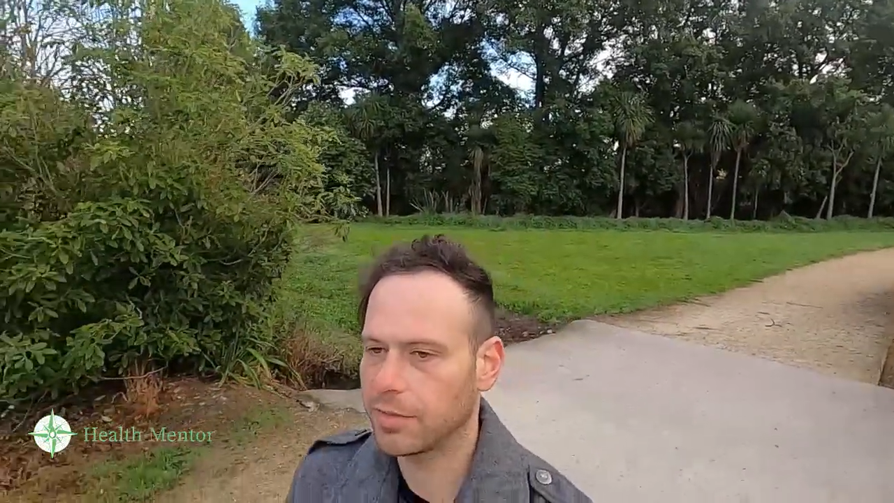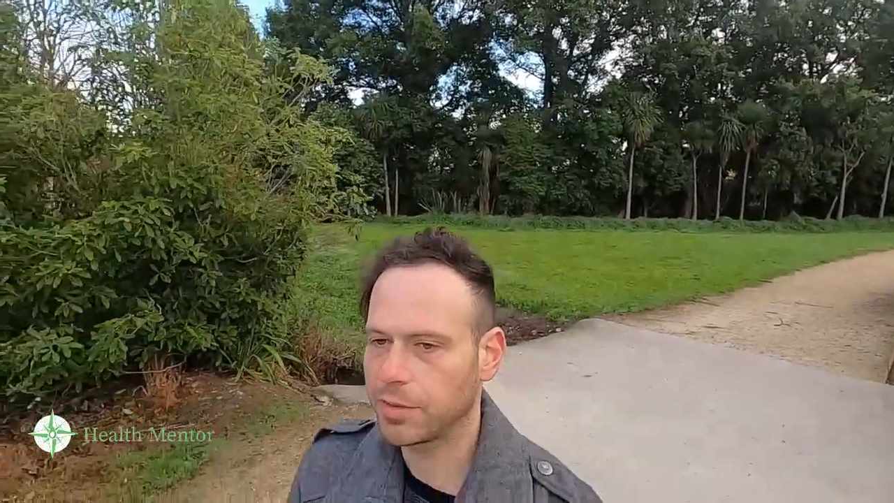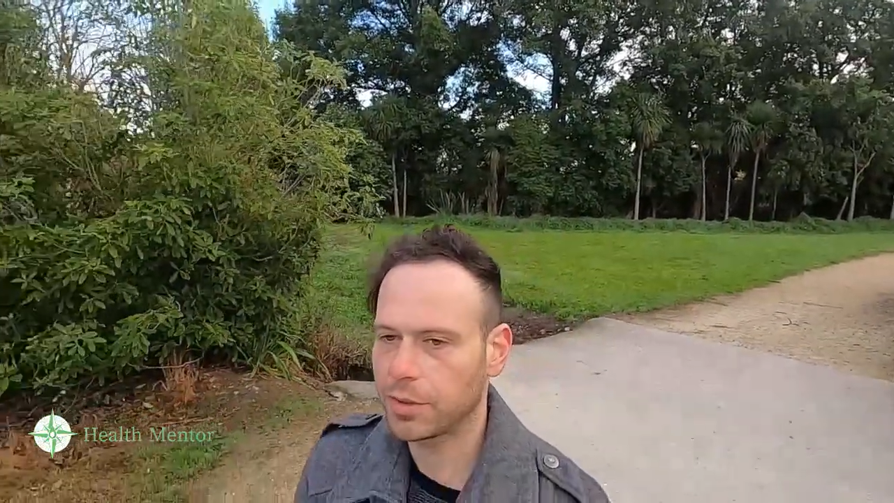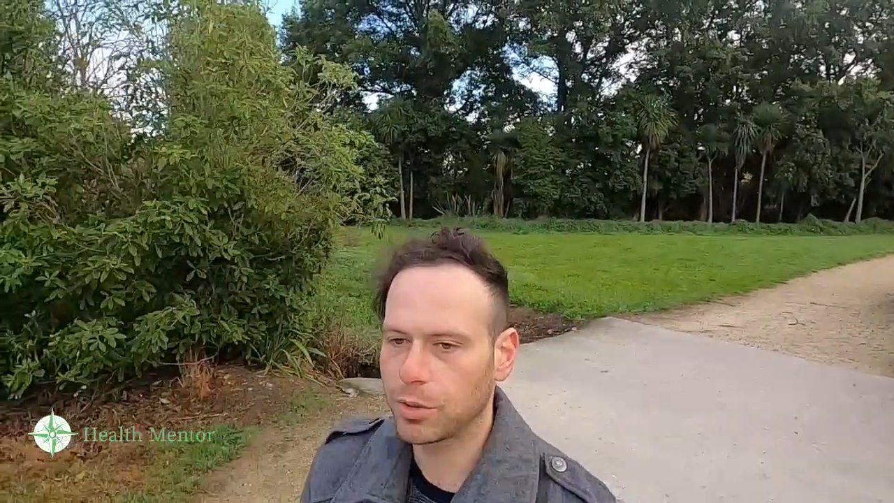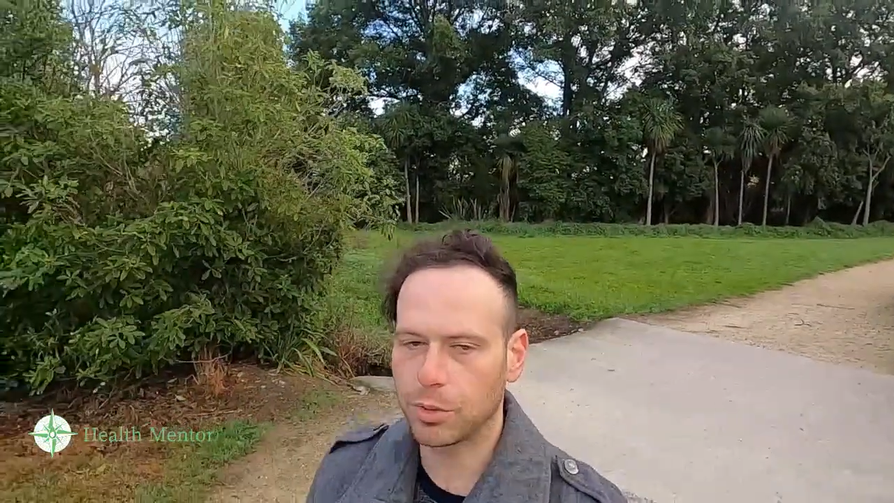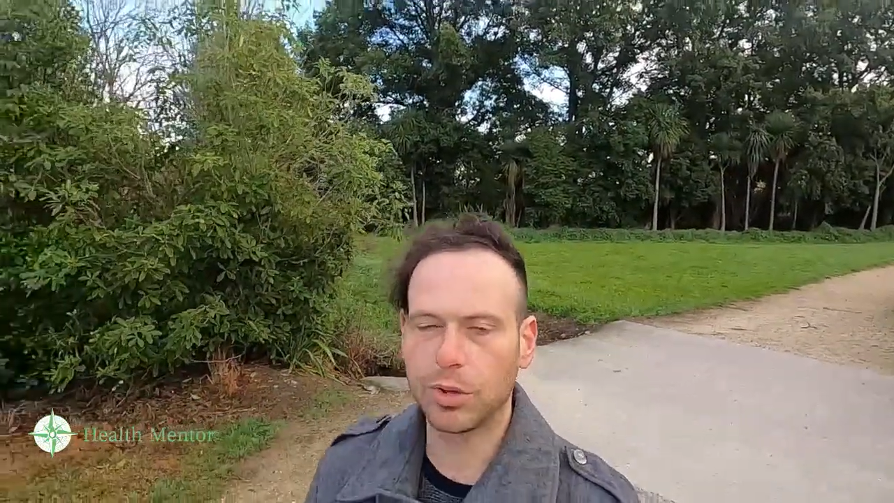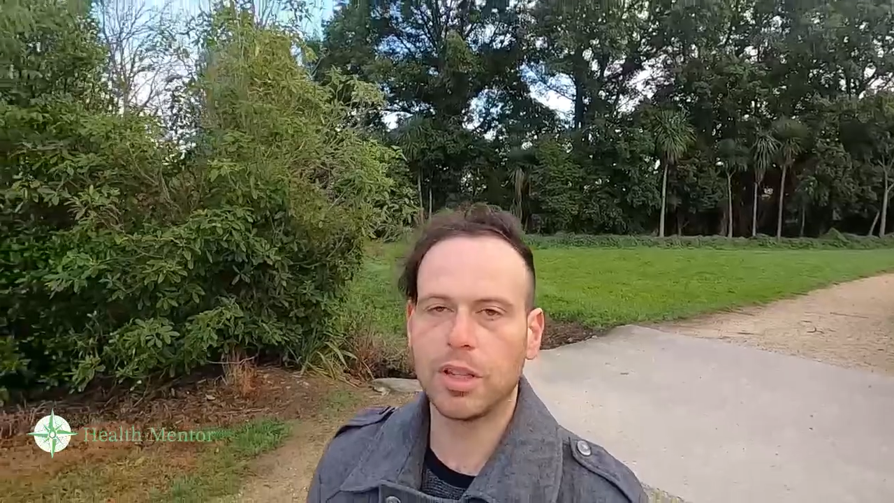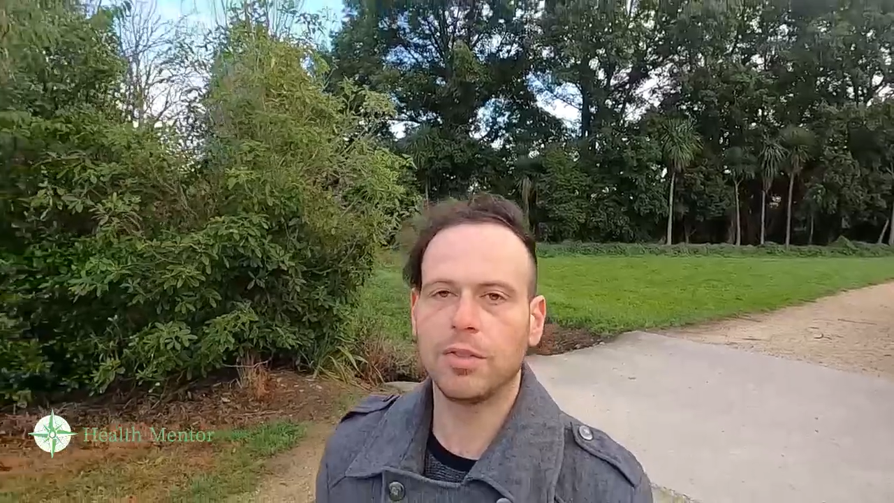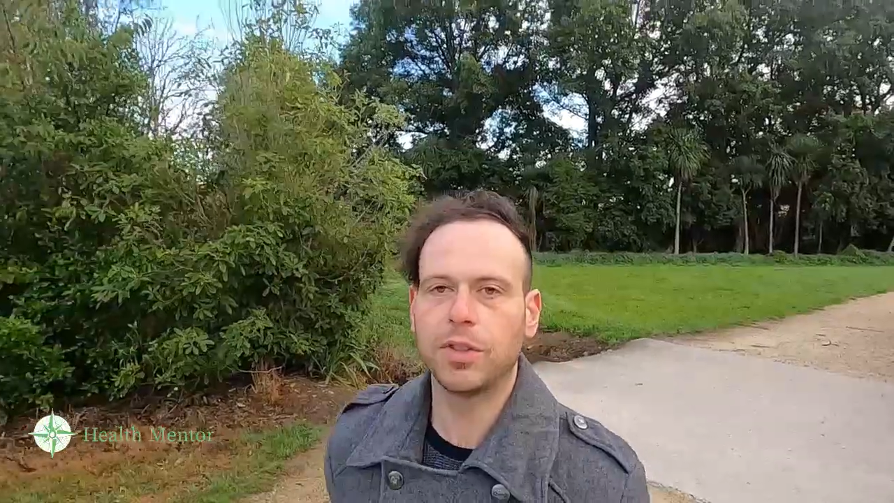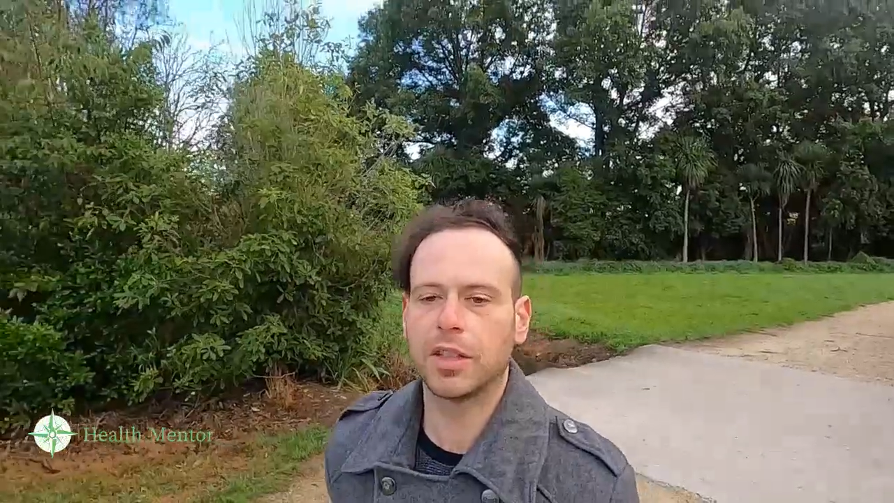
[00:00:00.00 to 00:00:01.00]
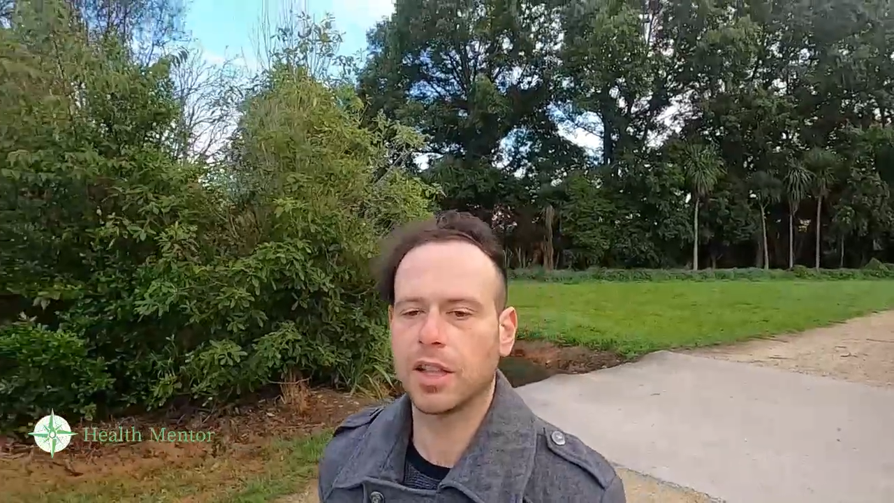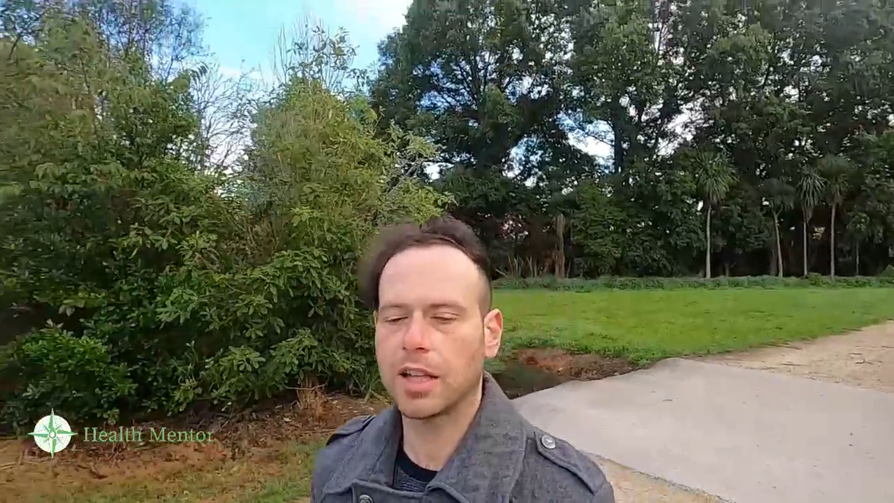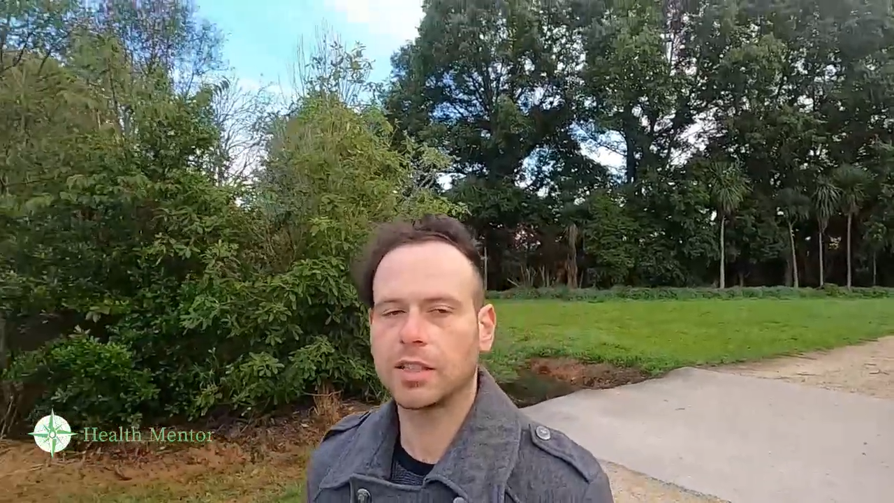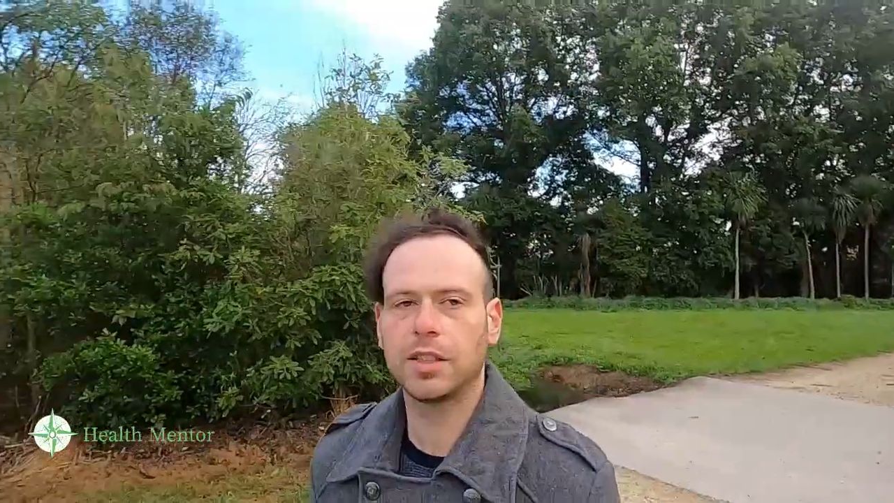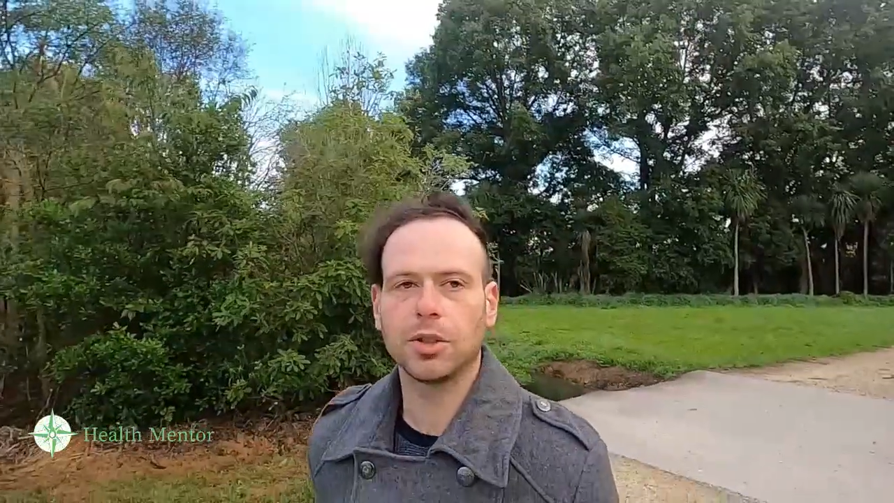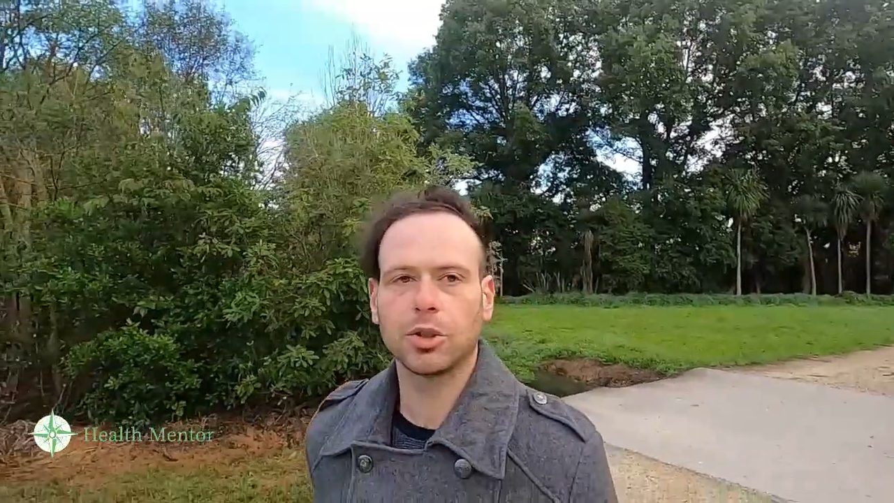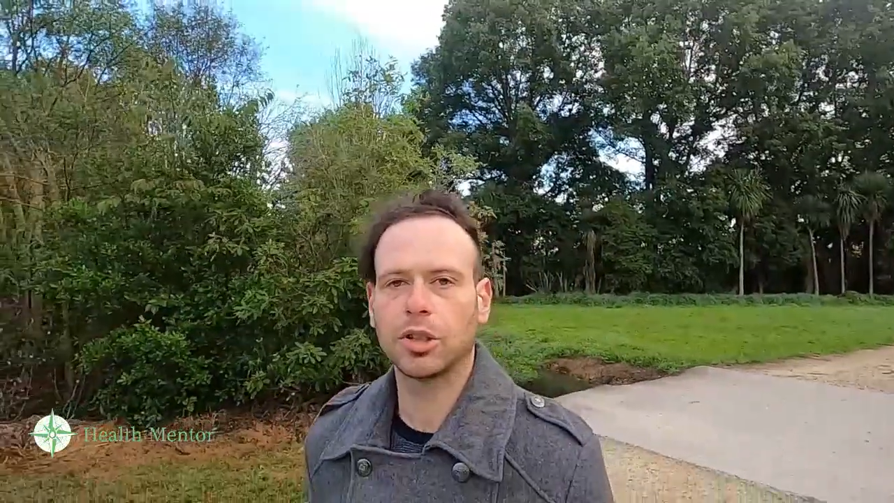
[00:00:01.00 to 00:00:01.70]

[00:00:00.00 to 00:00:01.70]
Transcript: if you leave in the last year,